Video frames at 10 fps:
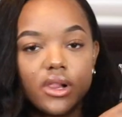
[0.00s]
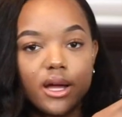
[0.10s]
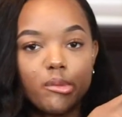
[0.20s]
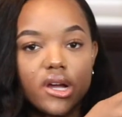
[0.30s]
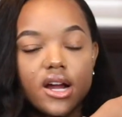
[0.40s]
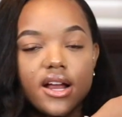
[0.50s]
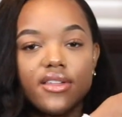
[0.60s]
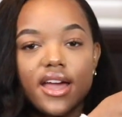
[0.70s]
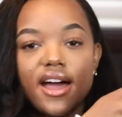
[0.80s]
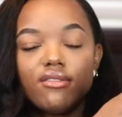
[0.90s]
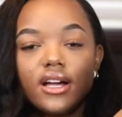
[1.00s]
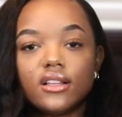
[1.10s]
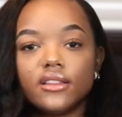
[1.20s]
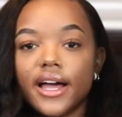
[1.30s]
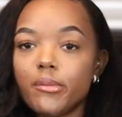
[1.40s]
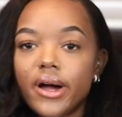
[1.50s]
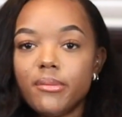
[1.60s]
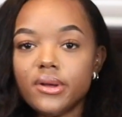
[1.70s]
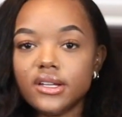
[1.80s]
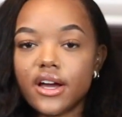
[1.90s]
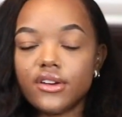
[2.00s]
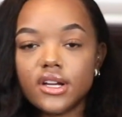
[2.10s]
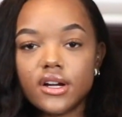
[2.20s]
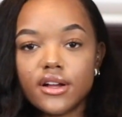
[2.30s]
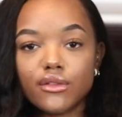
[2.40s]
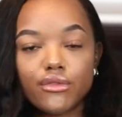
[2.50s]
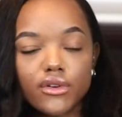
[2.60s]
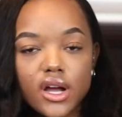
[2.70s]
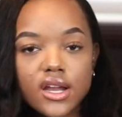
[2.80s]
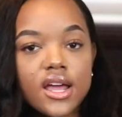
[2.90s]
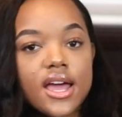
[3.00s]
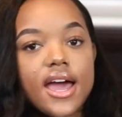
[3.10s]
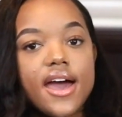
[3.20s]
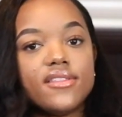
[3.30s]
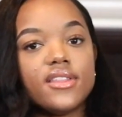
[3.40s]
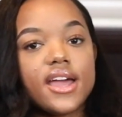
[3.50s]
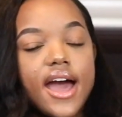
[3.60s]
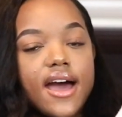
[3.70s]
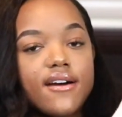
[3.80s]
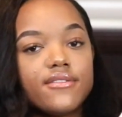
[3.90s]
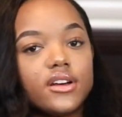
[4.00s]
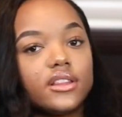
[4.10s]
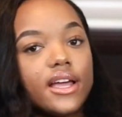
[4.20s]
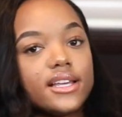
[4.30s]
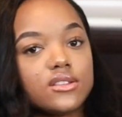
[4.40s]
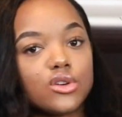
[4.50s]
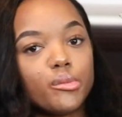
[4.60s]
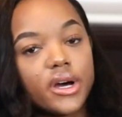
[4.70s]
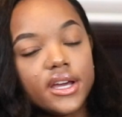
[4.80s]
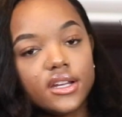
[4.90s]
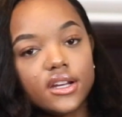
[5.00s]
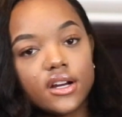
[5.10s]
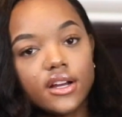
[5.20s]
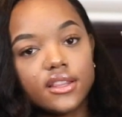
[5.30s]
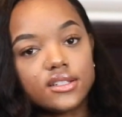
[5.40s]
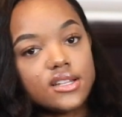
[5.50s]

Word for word: black pair, and they have like a light piping down here in the front, and then they have a nice little button here in the